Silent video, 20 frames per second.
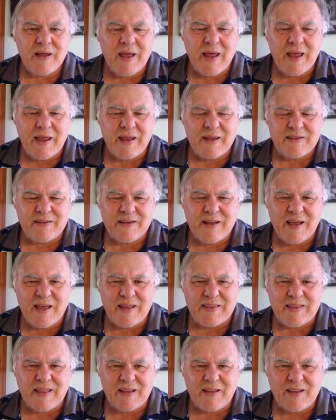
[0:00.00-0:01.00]
and
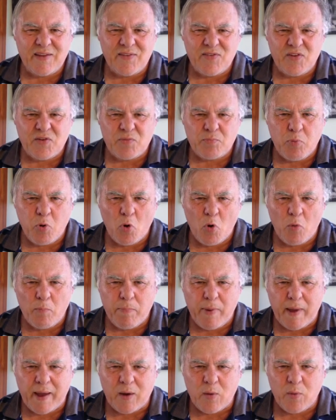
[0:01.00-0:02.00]
that leaves this pawn
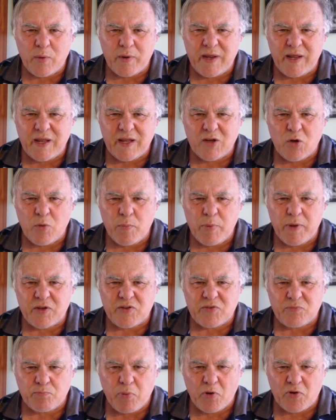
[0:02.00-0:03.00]
backward here. It could be a
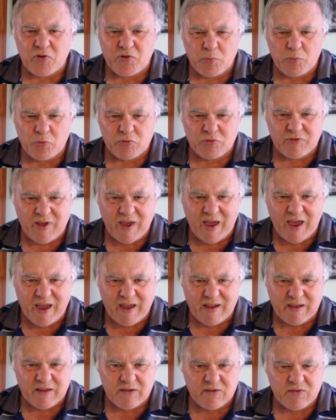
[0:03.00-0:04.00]
possible
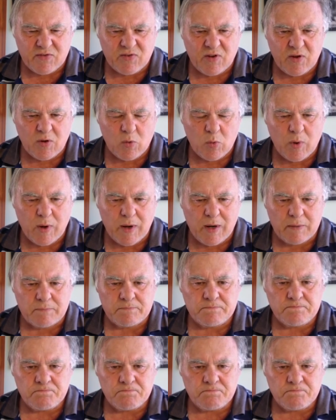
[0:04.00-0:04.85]
target, so